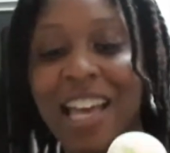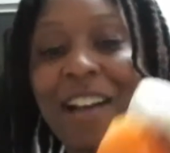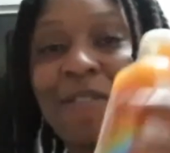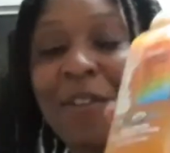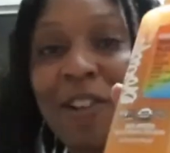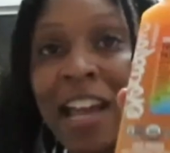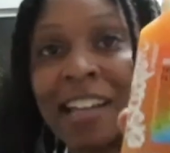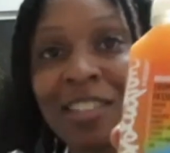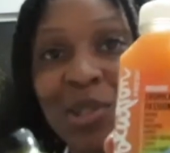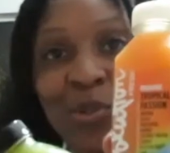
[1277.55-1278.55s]
I've never
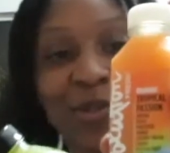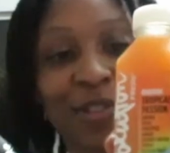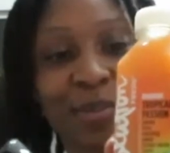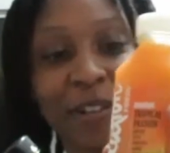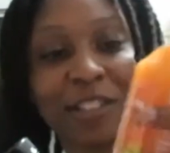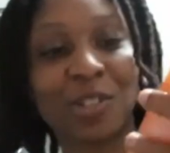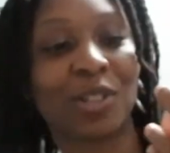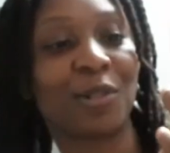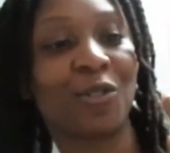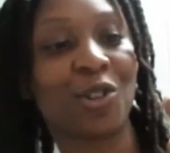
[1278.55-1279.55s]
had this one from
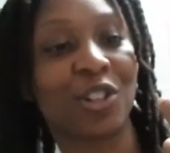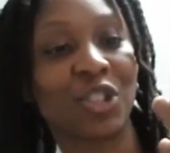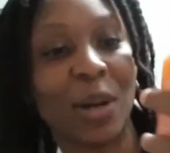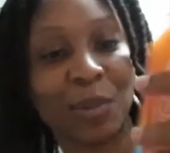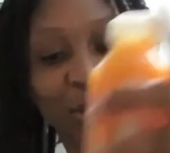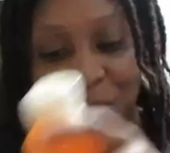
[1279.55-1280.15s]
evolution before tropical